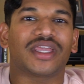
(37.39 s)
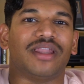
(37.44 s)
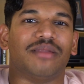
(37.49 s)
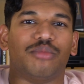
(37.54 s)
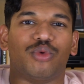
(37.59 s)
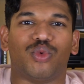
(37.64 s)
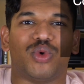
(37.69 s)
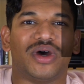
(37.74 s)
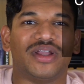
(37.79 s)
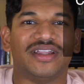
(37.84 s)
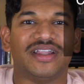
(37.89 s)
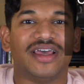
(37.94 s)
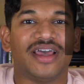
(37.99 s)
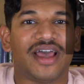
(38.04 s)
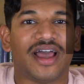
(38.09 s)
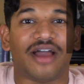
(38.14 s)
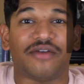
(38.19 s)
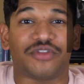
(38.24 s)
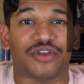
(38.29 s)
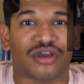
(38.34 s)
Number one,
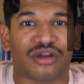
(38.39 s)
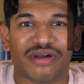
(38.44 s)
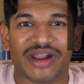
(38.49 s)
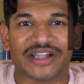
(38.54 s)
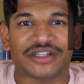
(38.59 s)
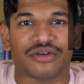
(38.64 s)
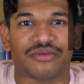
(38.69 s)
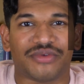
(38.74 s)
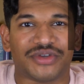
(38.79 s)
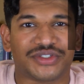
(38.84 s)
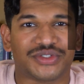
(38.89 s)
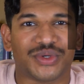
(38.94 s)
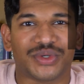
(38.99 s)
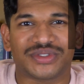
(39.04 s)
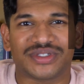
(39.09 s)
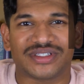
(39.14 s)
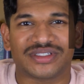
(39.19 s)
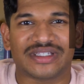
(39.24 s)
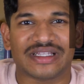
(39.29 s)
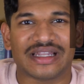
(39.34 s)
have the correct
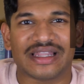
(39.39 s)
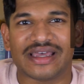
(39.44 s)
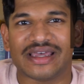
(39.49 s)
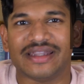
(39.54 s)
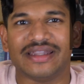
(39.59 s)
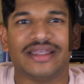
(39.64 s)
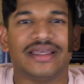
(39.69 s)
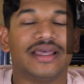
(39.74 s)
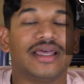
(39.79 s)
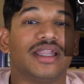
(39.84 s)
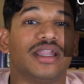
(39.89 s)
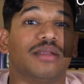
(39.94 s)
resources to learn.